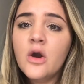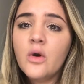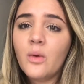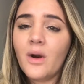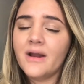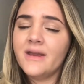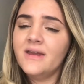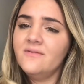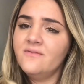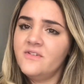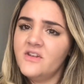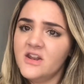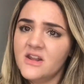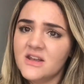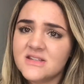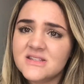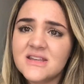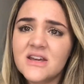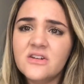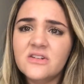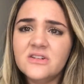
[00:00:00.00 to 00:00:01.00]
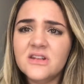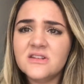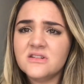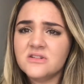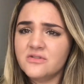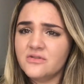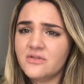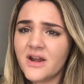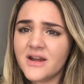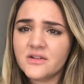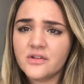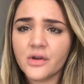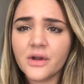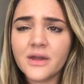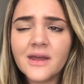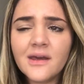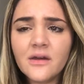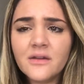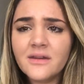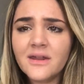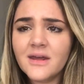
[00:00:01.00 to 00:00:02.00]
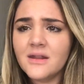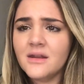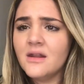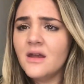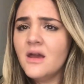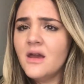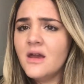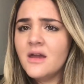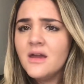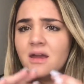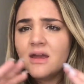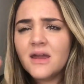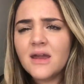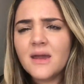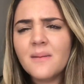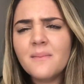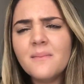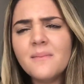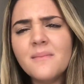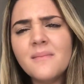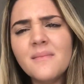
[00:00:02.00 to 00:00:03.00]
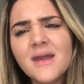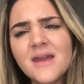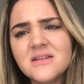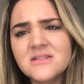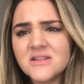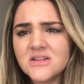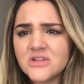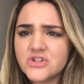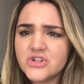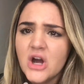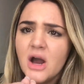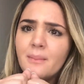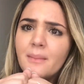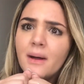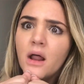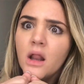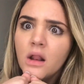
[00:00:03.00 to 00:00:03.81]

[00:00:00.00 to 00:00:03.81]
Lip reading: Joaquin Phoenix killed it. The director killed it. Amazing job.